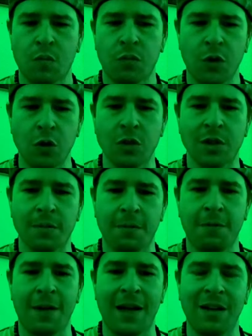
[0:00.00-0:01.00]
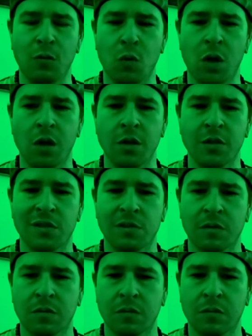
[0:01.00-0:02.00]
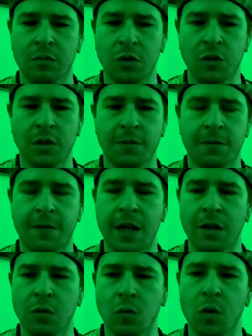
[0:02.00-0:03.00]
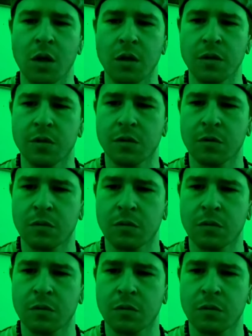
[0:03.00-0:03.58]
Those are some fighting words. Those are some fighting words.